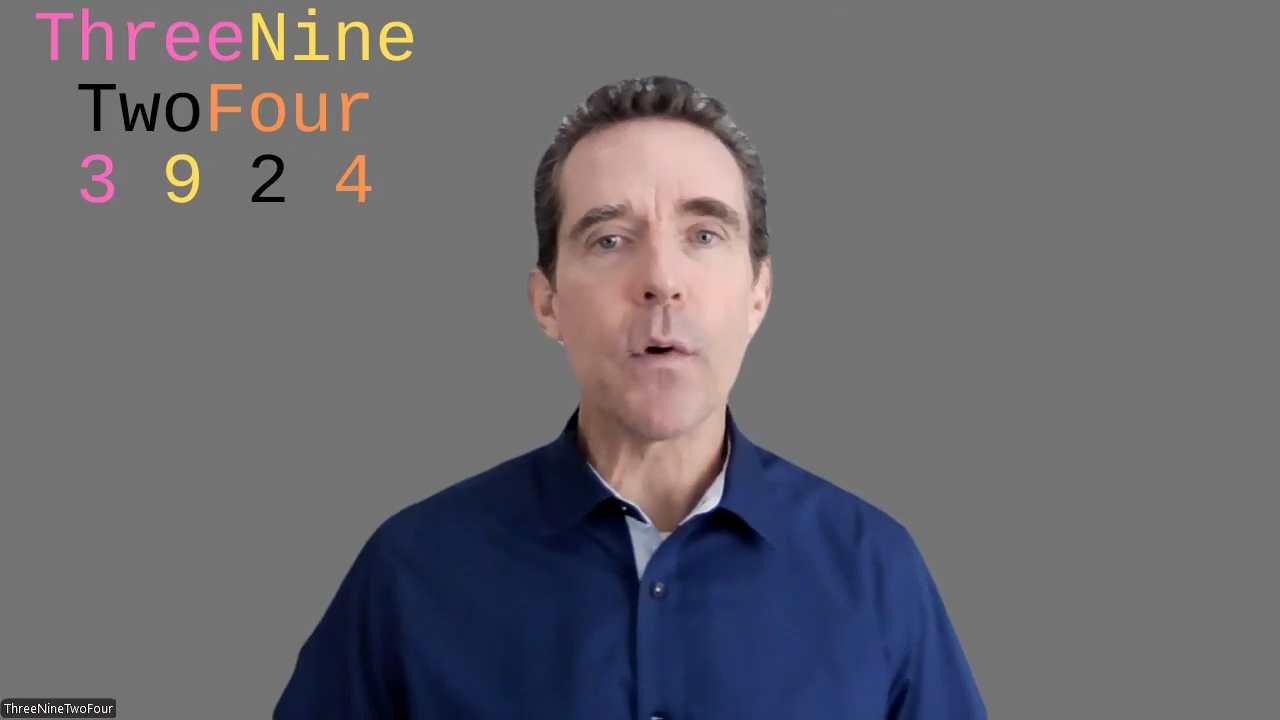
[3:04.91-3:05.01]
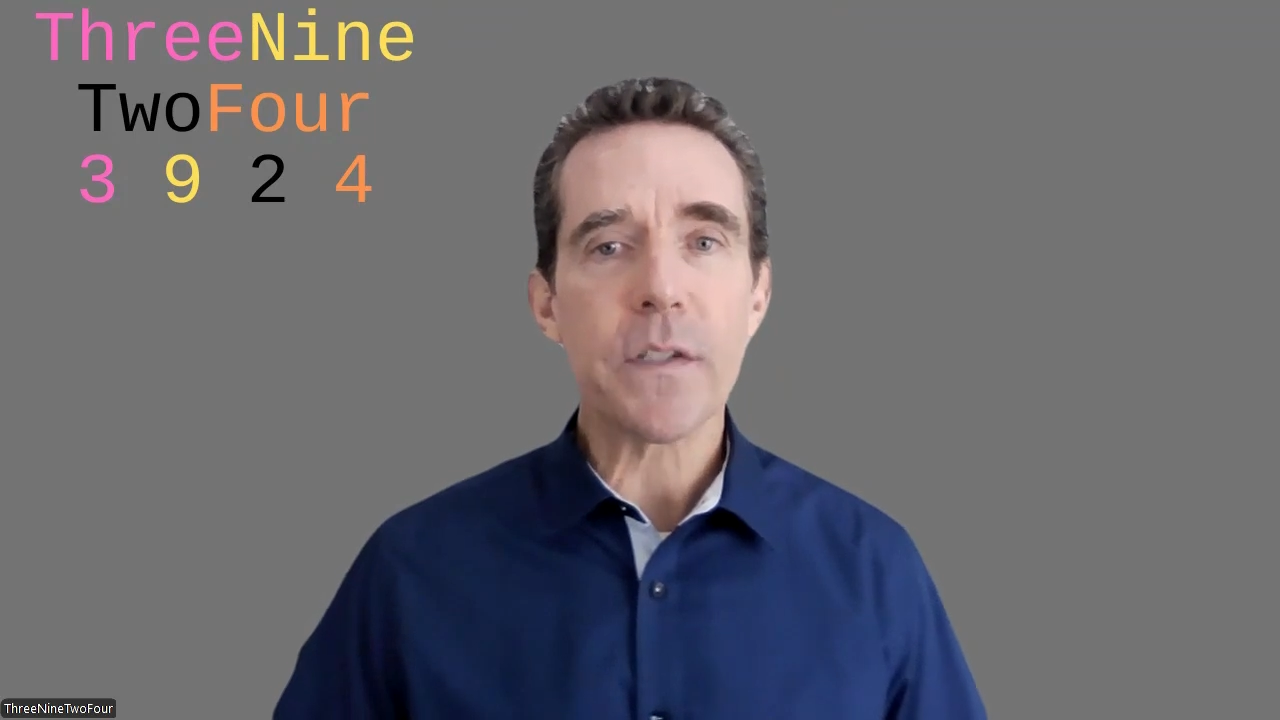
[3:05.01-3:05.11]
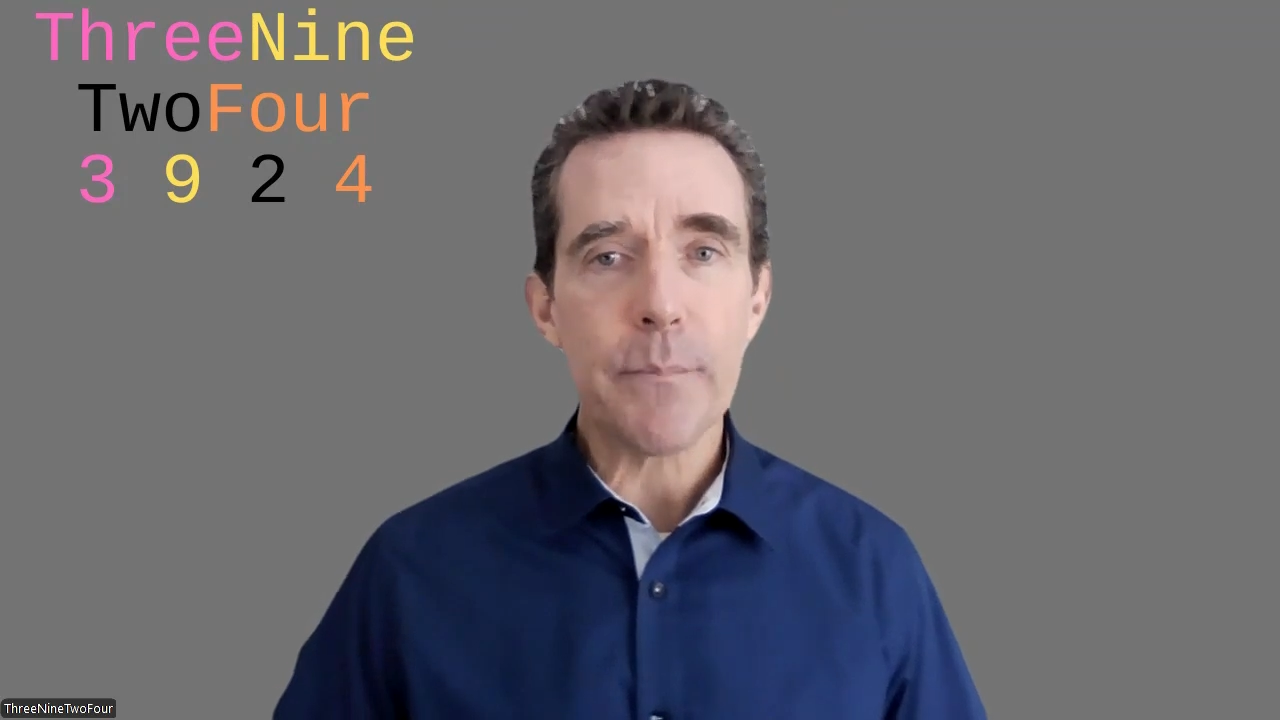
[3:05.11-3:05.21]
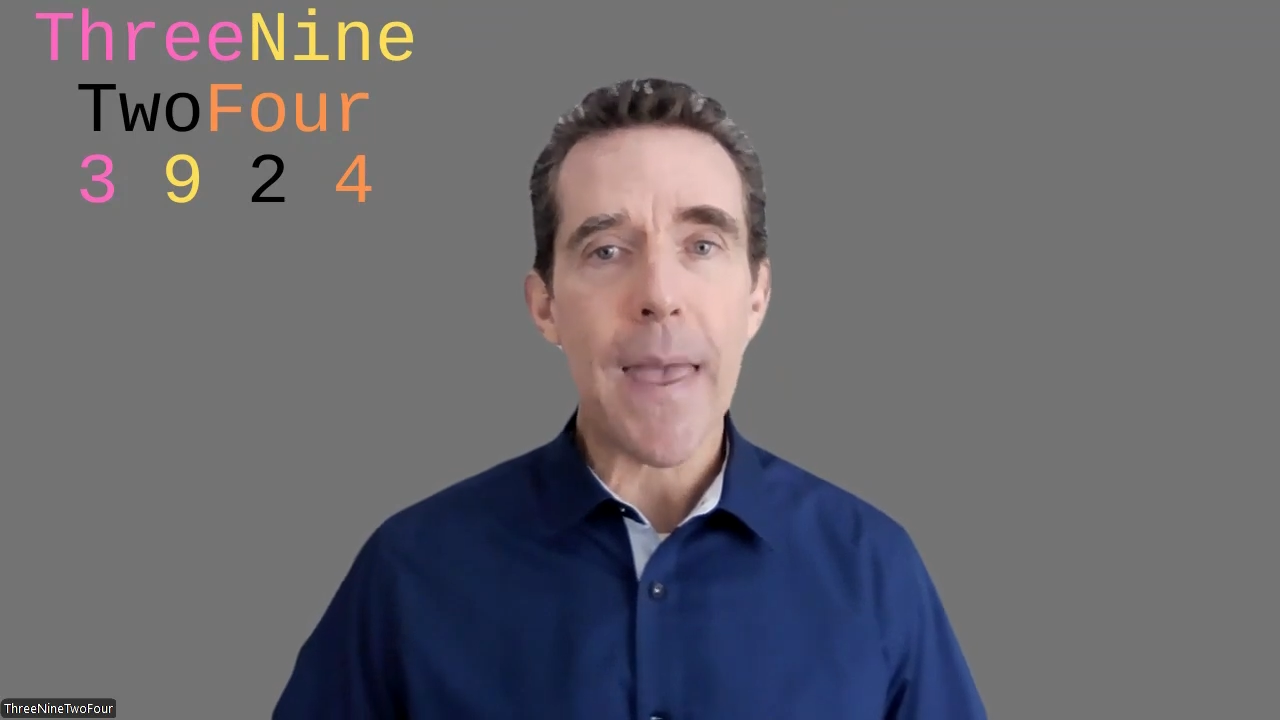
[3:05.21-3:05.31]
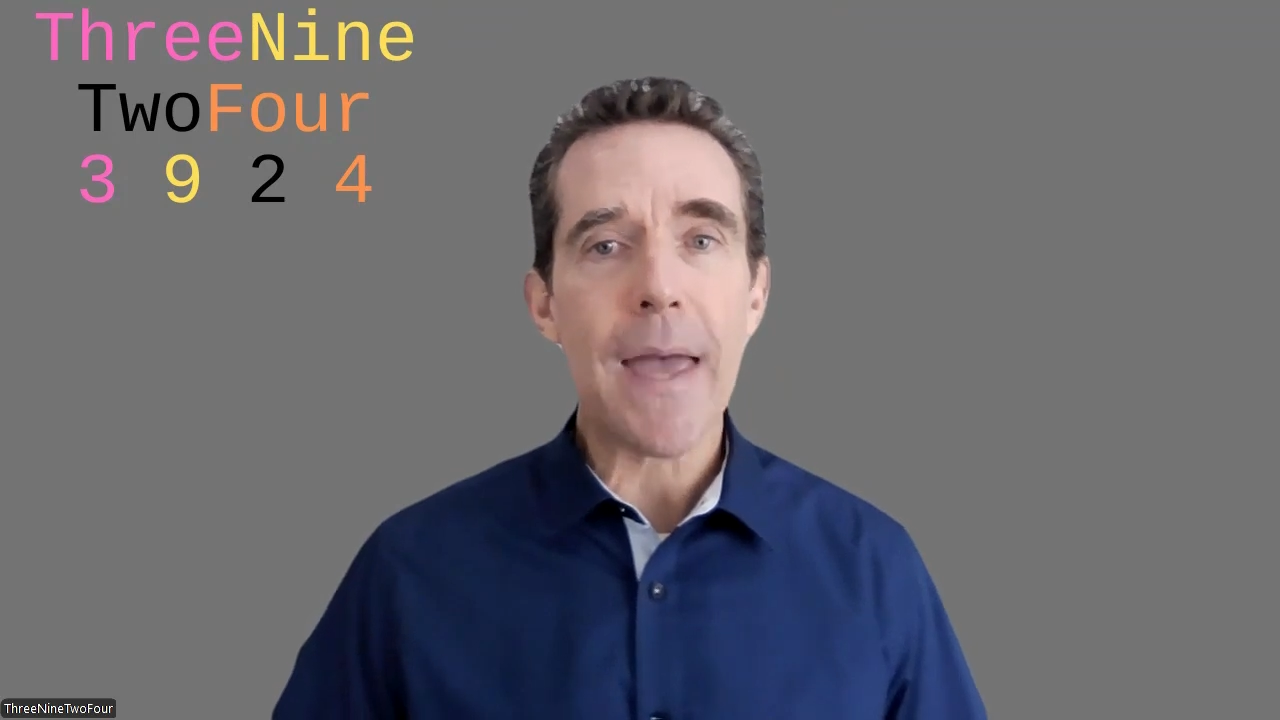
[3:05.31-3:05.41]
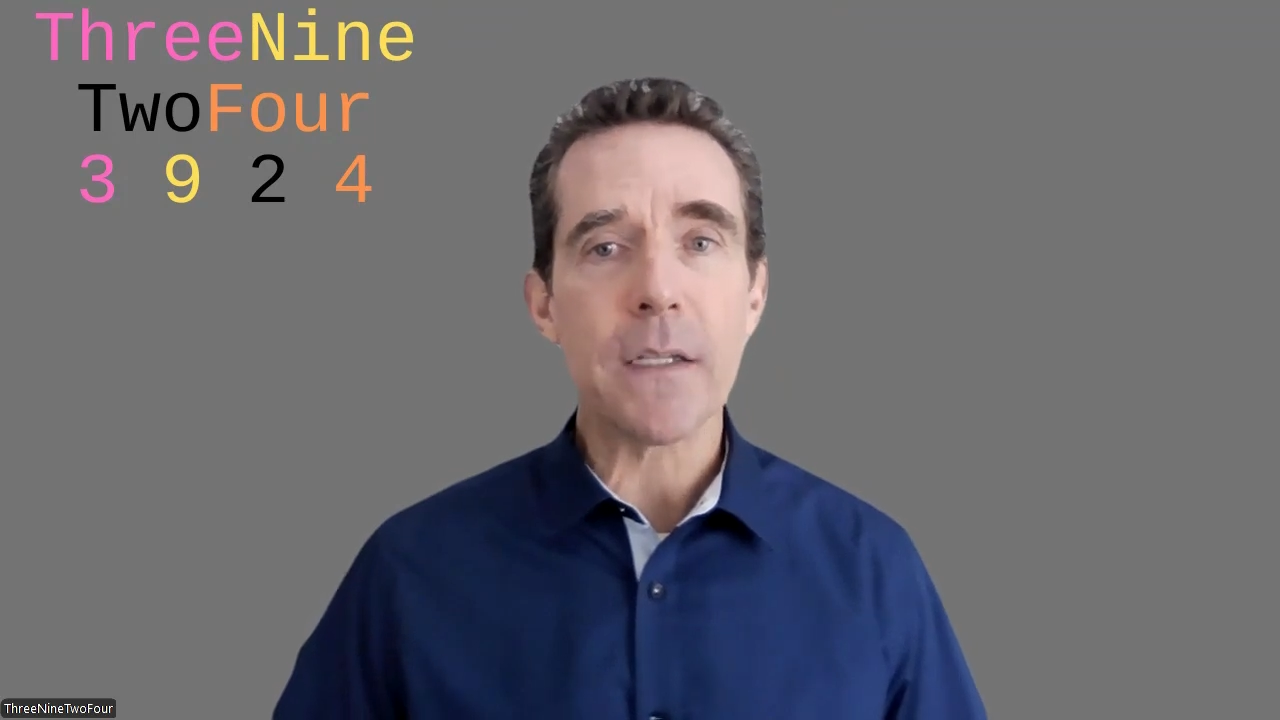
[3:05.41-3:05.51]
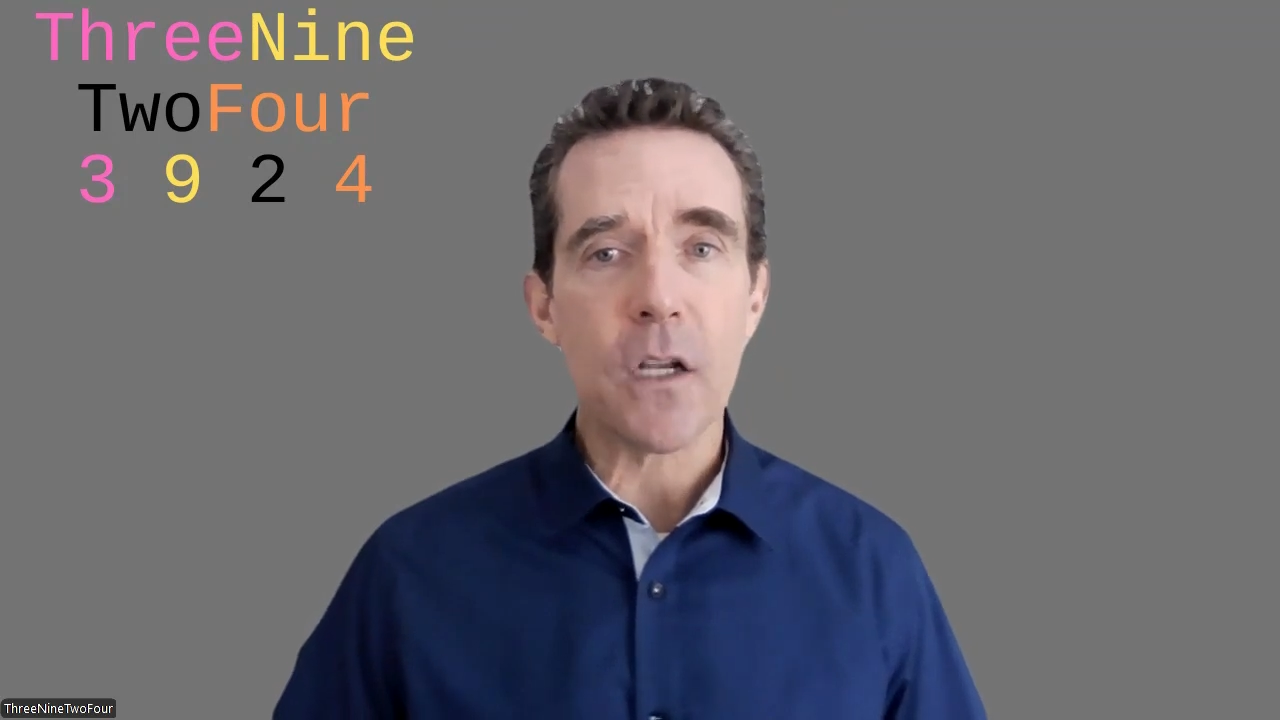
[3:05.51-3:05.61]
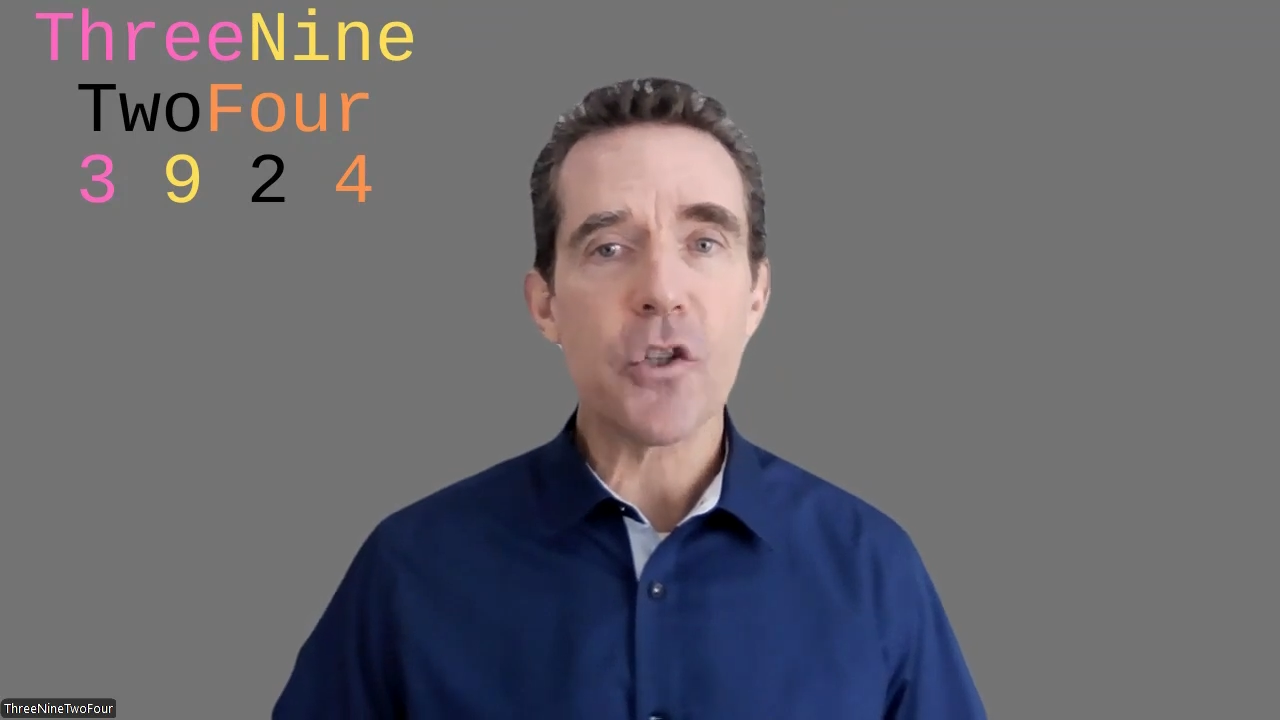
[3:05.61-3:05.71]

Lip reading: will spend